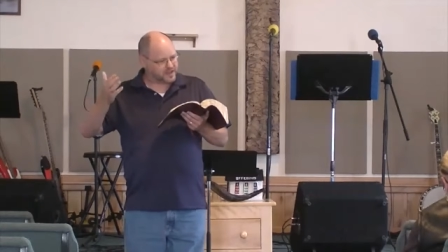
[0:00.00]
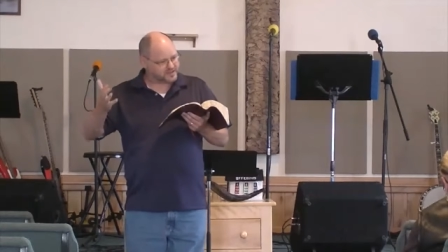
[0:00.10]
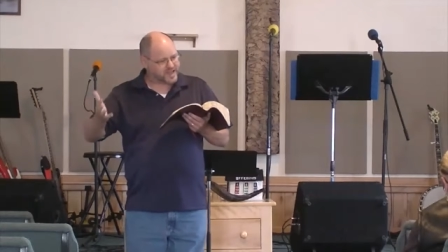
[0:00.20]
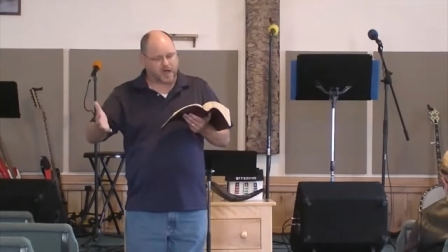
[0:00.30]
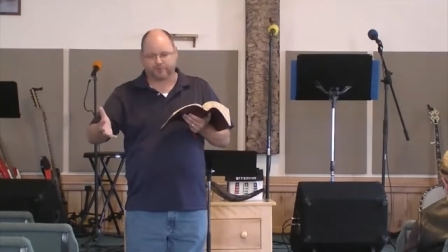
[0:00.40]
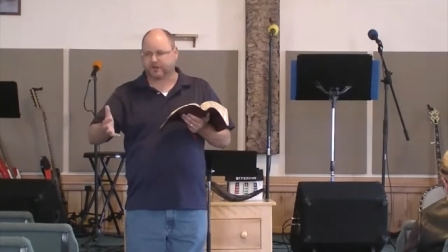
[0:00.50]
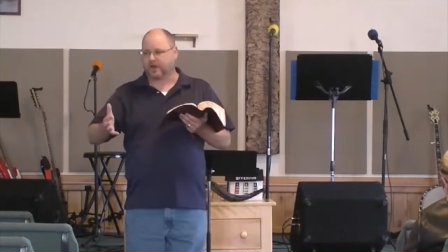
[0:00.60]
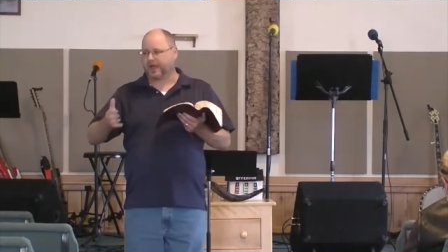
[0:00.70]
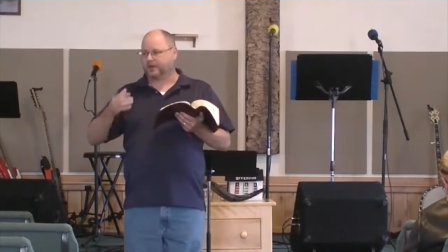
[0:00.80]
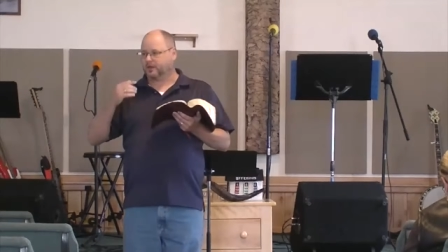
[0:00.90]
things happened
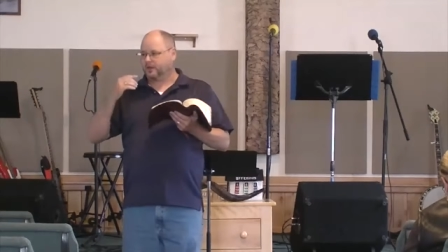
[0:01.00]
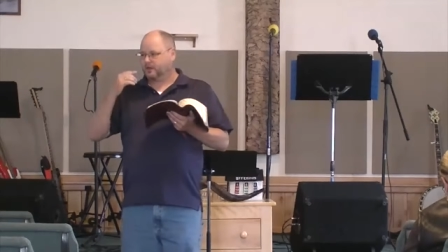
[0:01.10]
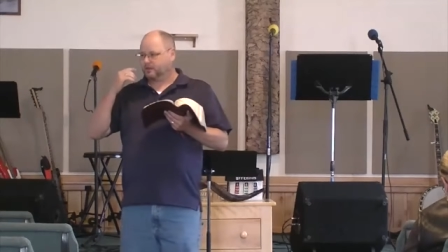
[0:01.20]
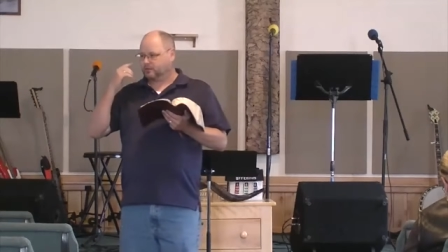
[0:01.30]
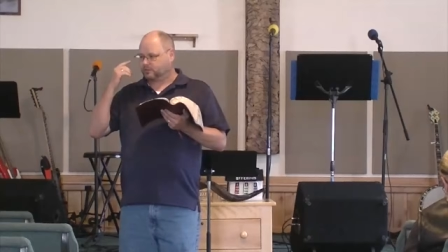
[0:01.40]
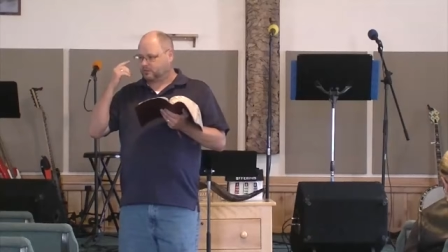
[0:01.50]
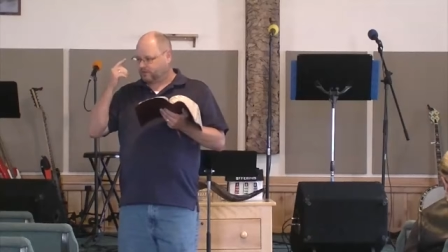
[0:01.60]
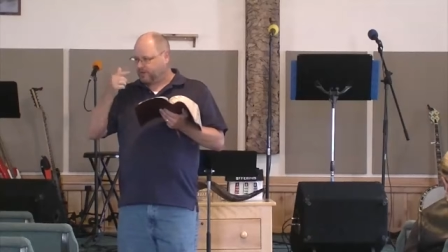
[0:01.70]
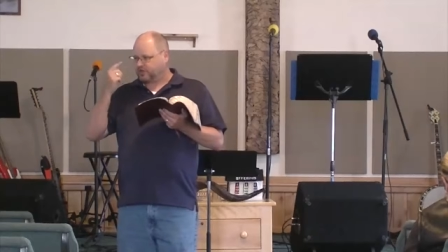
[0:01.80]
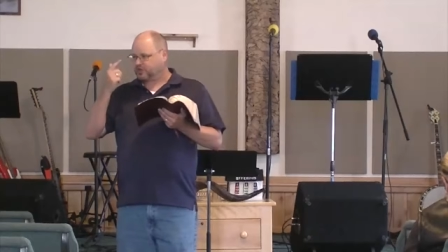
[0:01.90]
like
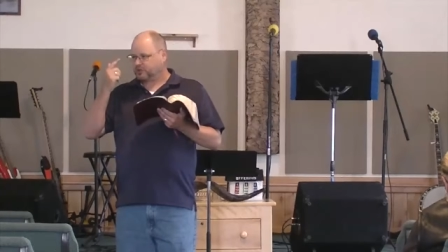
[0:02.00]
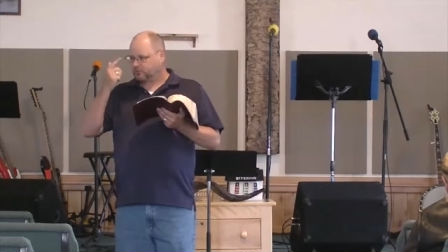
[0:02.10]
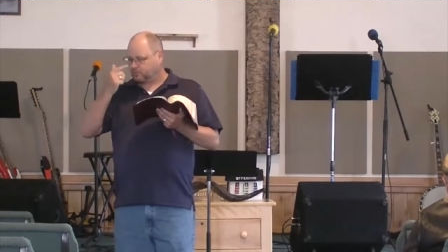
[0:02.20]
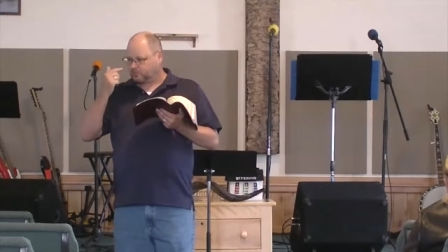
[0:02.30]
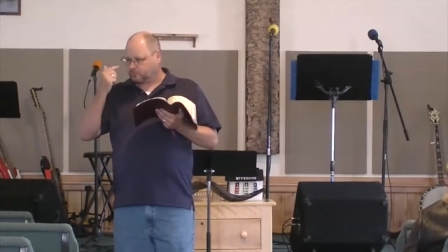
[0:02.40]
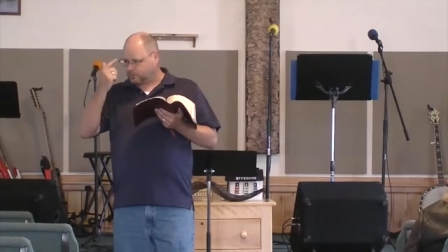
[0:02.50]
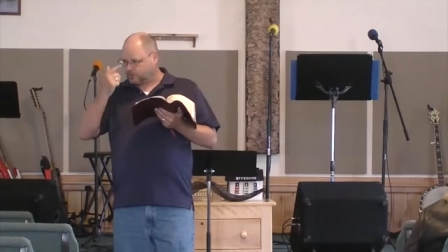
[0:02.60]
the vision